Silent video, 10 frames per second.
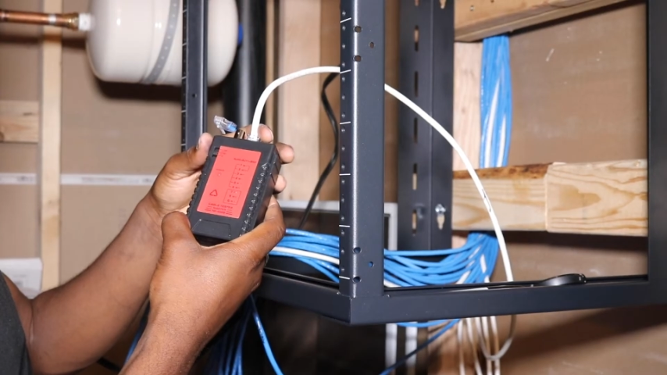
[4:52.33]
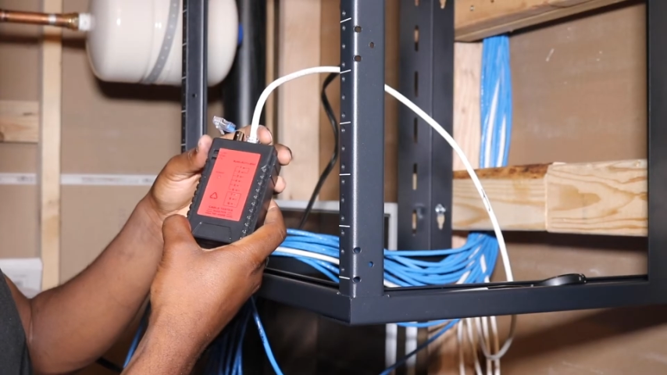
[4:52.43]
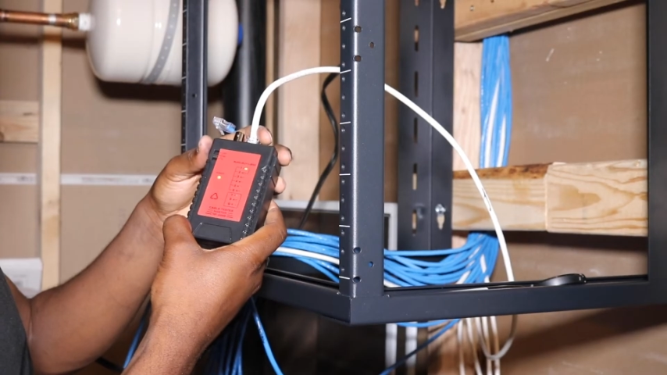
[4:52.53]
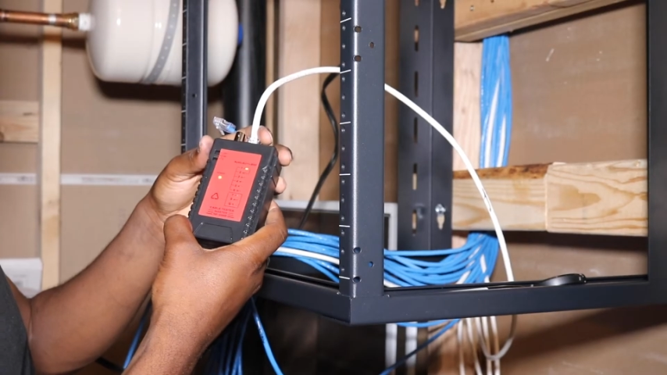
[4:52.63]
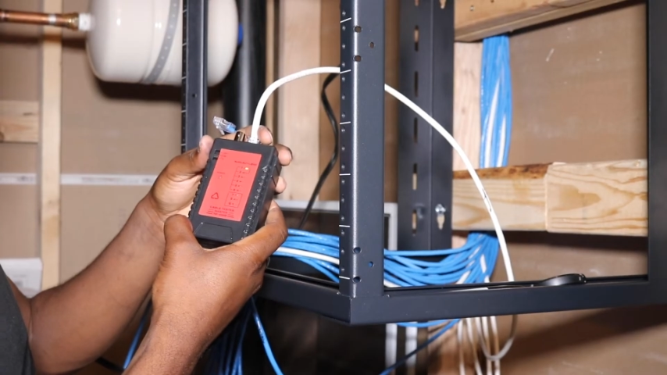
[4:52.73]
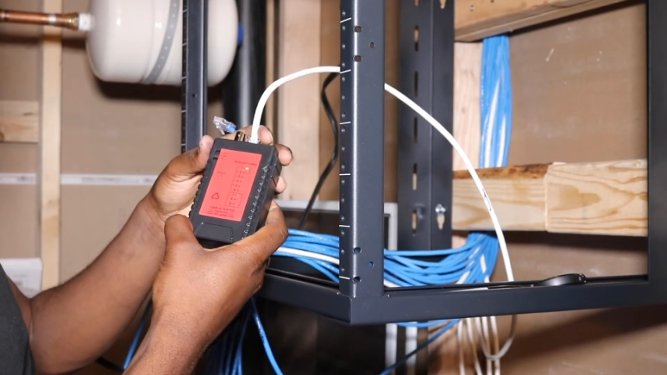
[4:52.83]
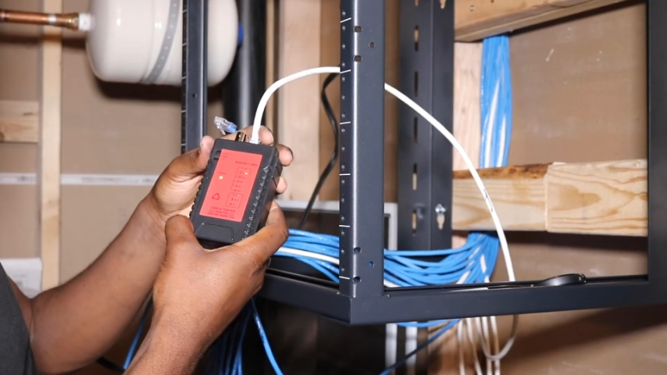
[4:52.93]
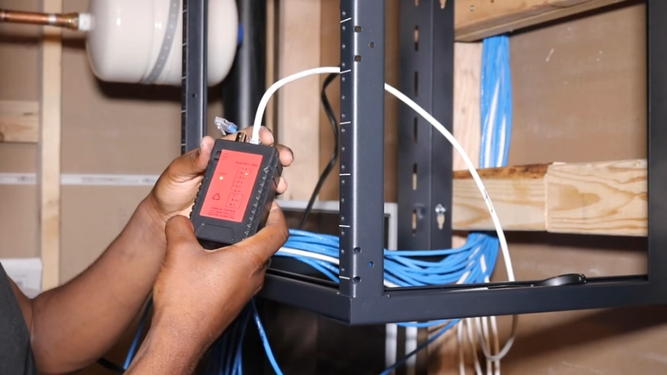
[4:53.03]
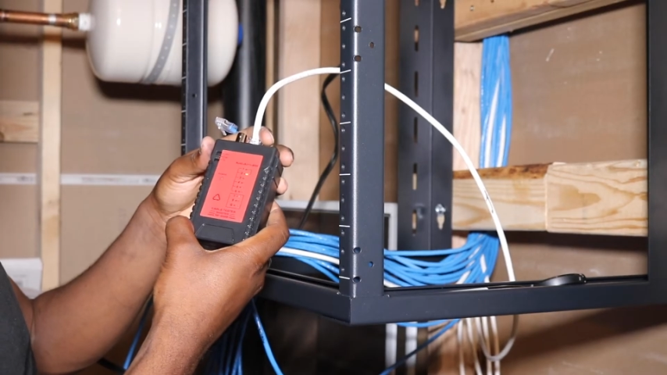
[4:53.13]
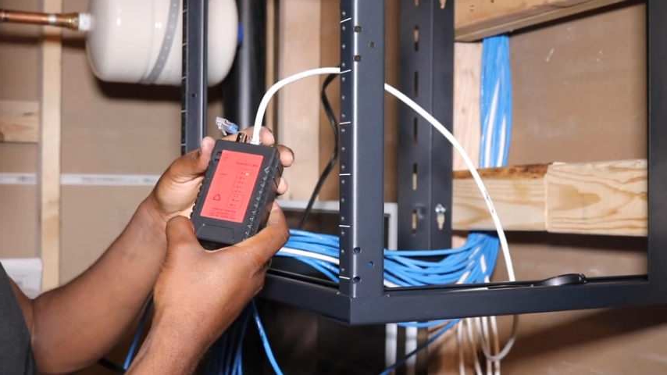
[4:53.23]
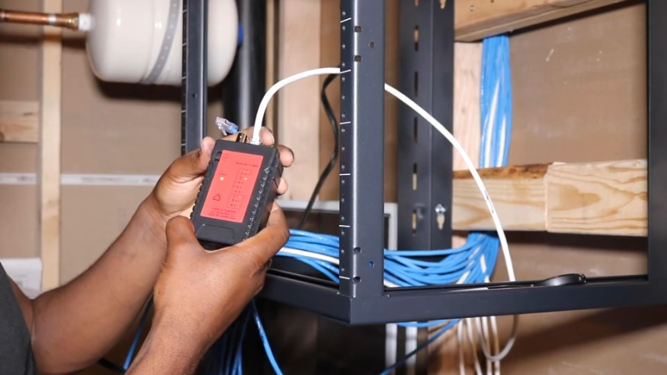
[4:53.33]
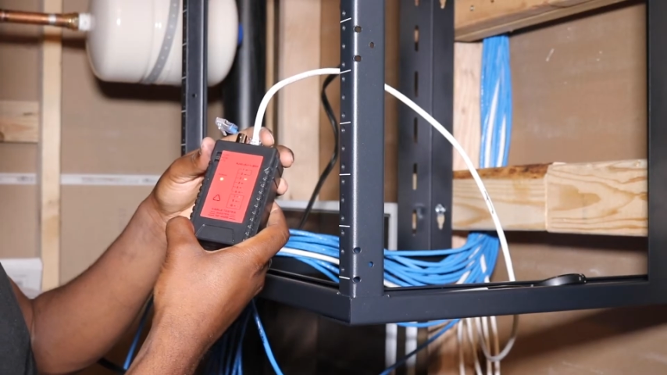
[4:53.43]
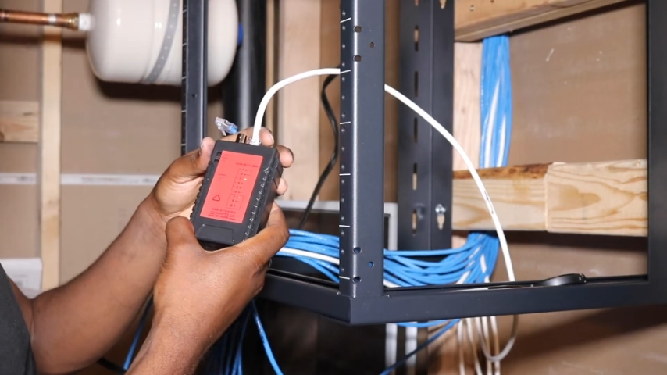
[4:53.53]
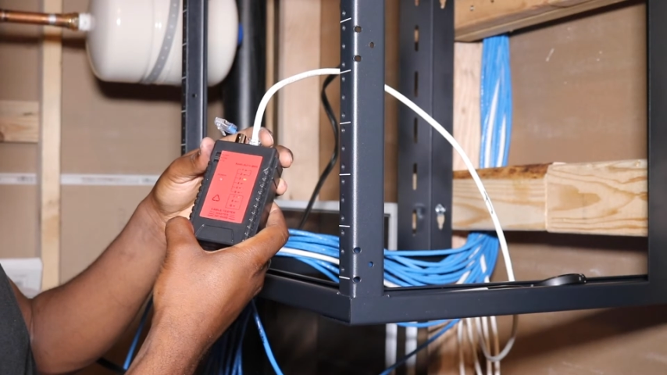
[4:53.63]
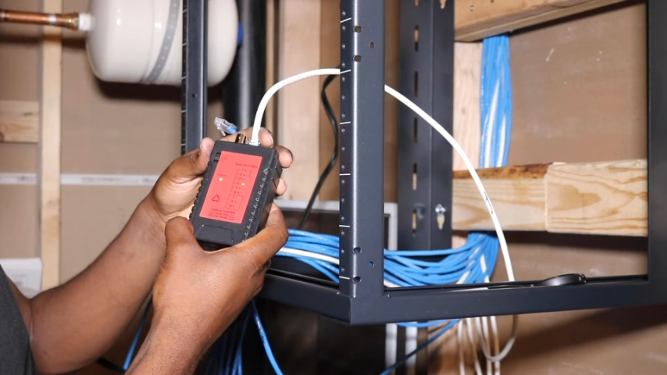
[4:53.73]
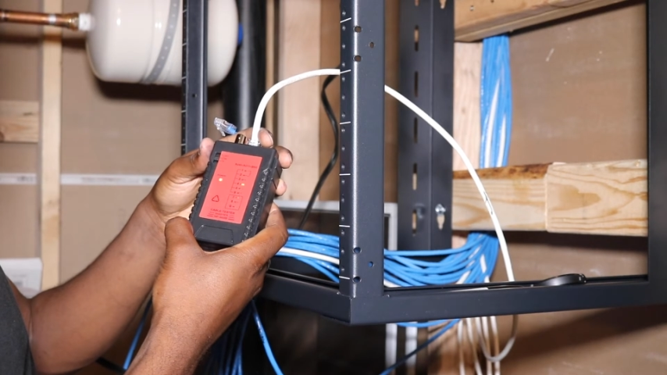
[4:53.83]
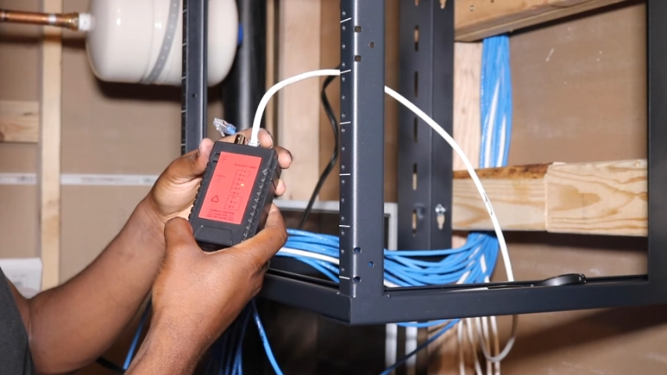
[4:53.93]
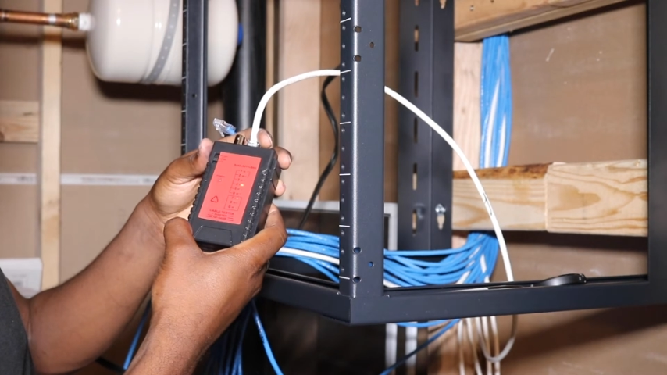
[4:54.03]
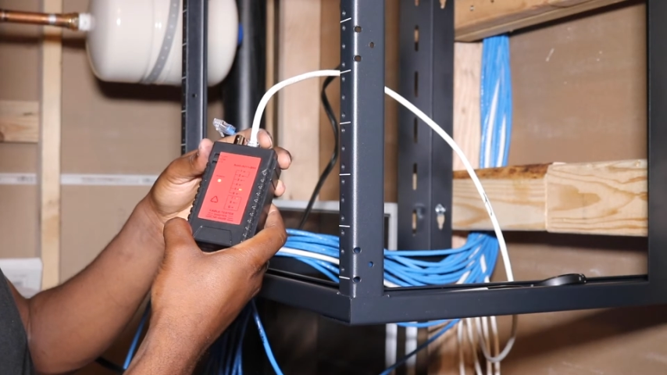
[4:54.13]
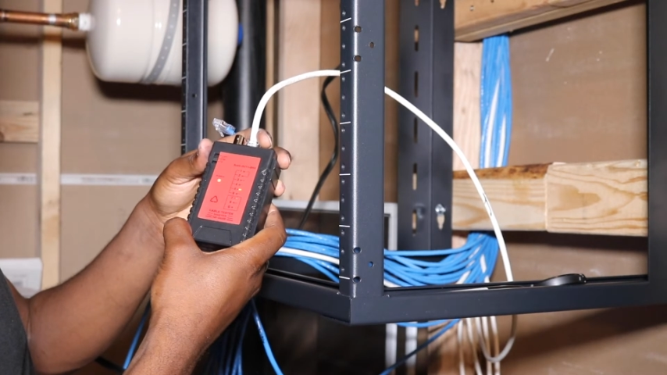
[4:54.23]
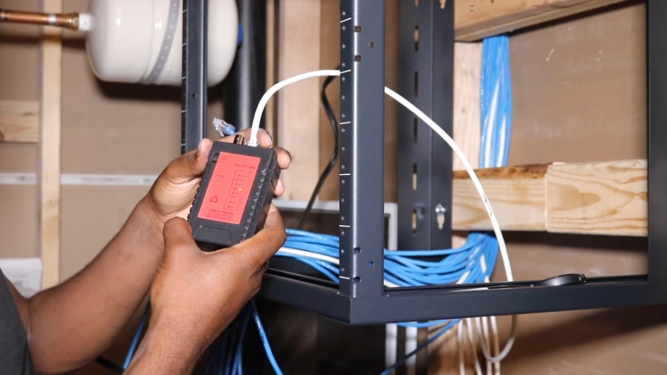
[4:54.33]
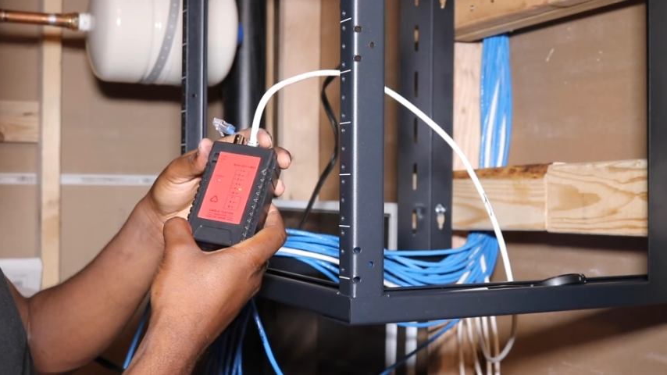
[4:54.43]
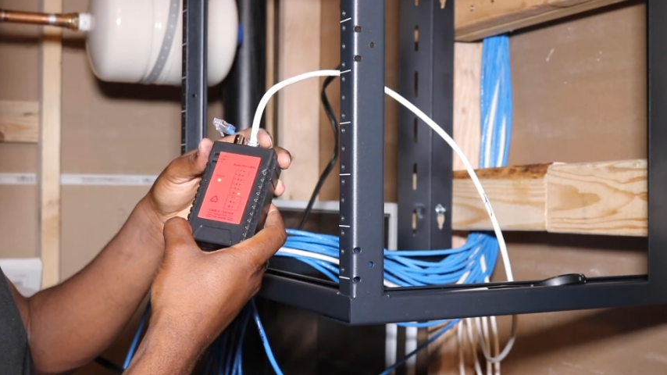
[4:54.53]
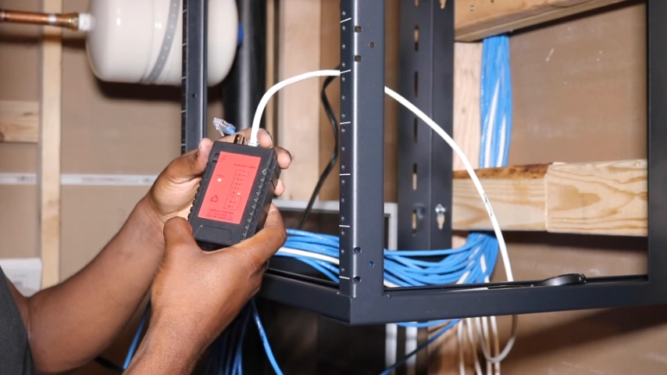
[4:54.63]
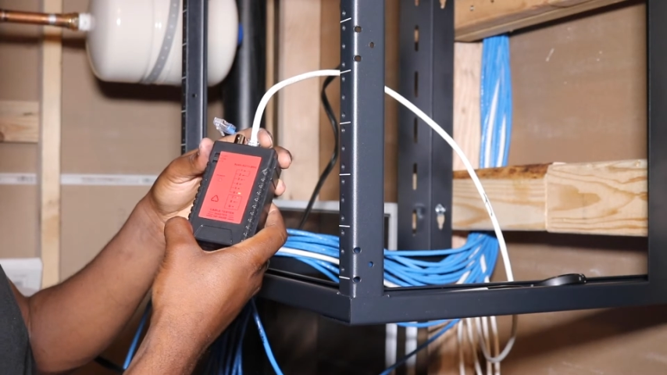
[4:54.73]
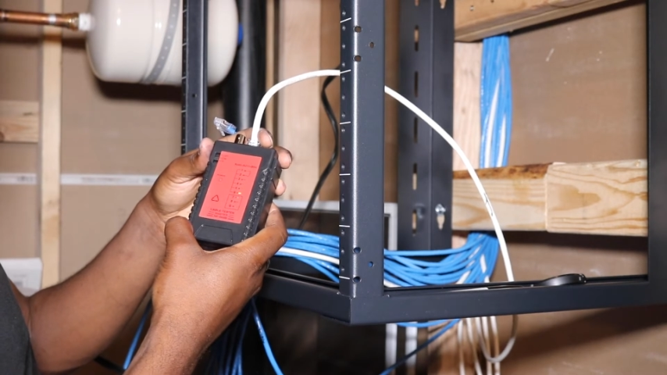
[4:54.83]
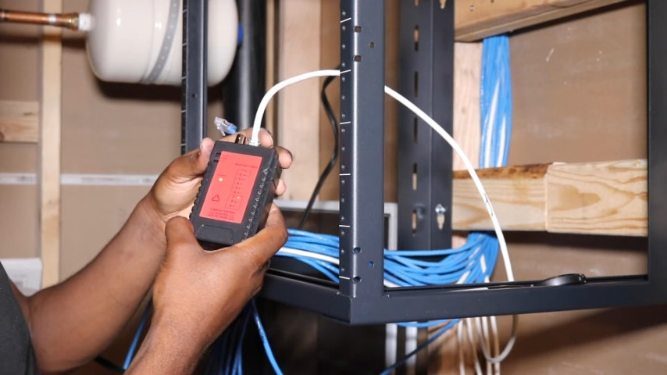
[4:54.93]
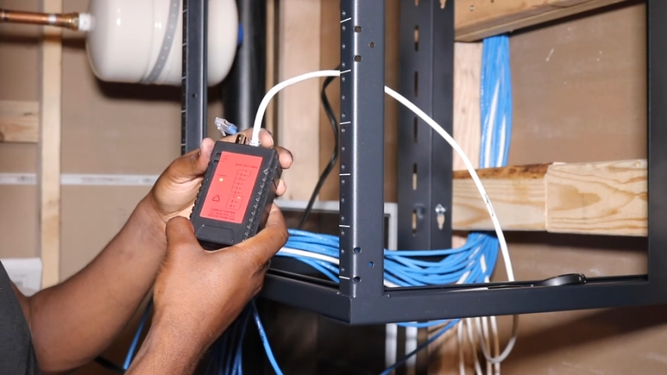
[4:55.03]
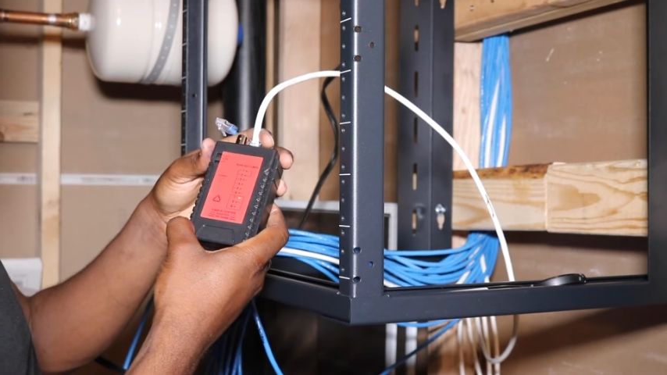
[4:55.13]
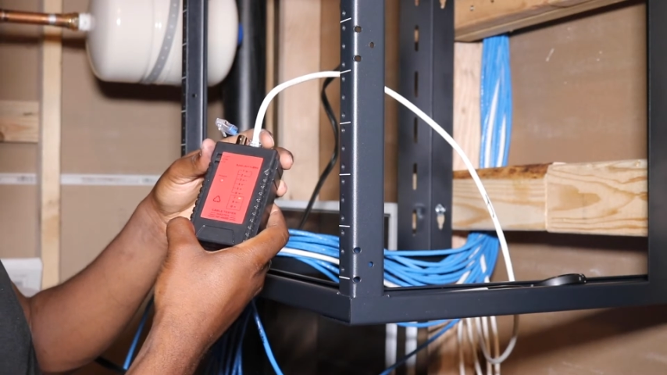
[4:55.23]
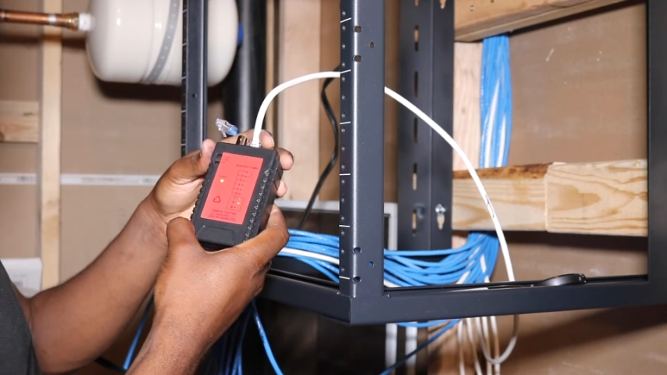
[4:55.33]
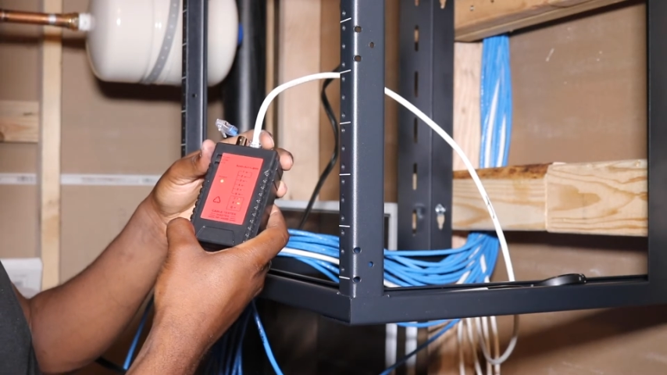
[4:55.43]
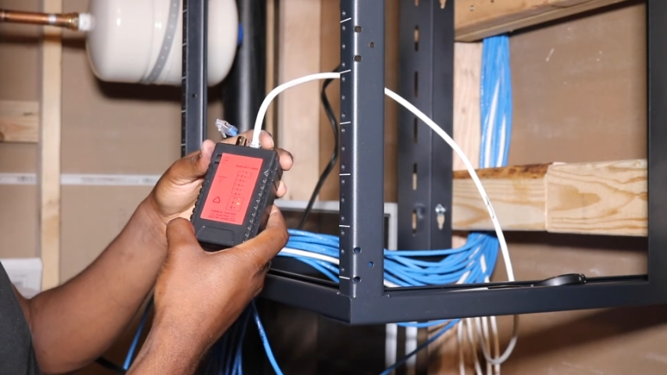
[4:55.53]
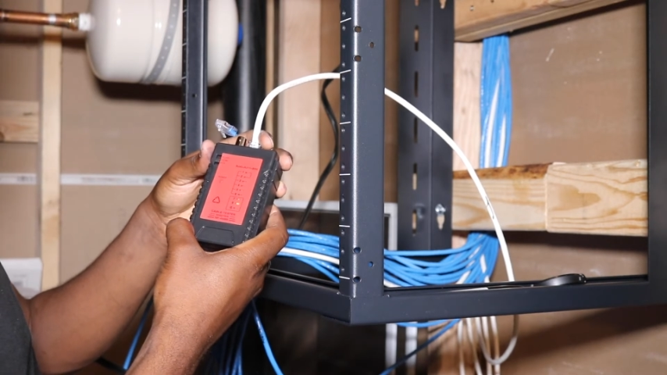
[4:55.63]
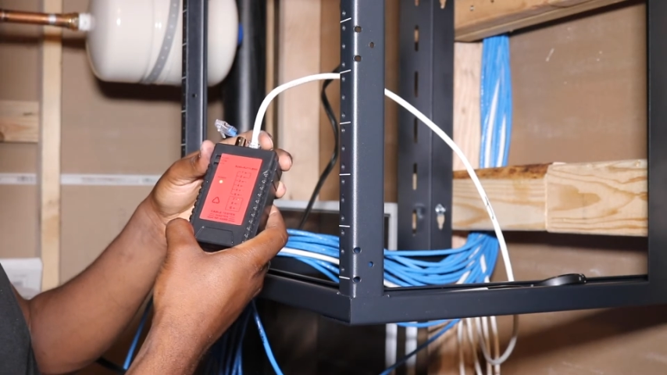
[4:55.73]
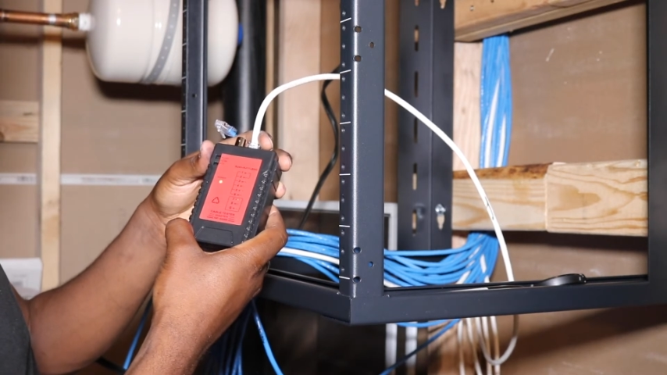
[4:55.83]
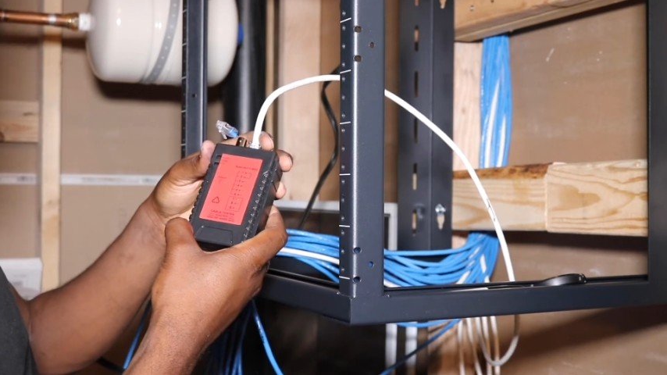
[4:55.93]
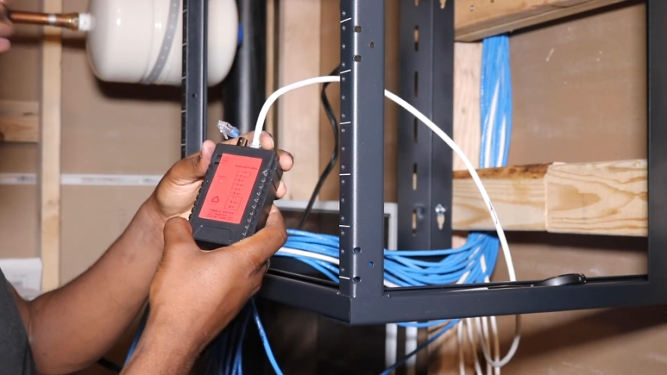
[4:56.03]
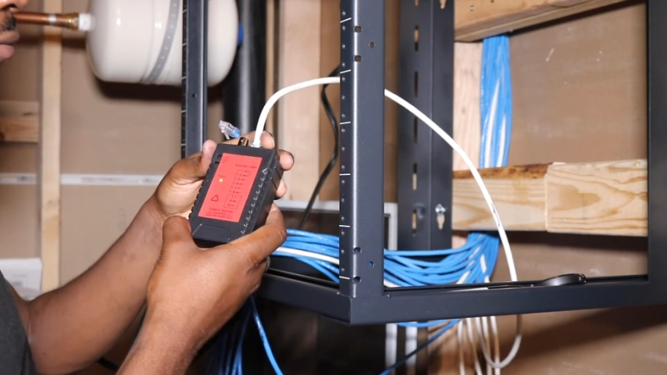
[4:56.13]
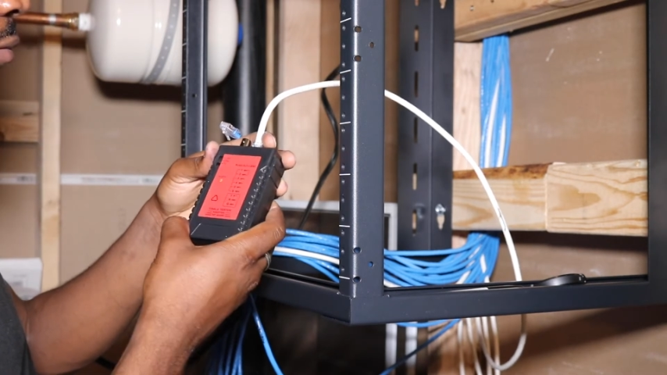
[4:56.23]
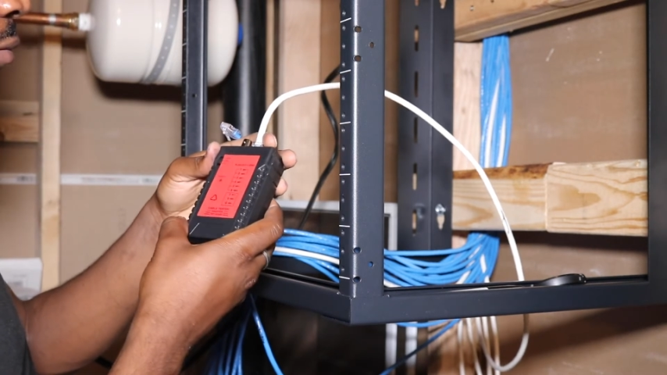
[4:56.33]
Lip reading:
[unreadable: no face in view]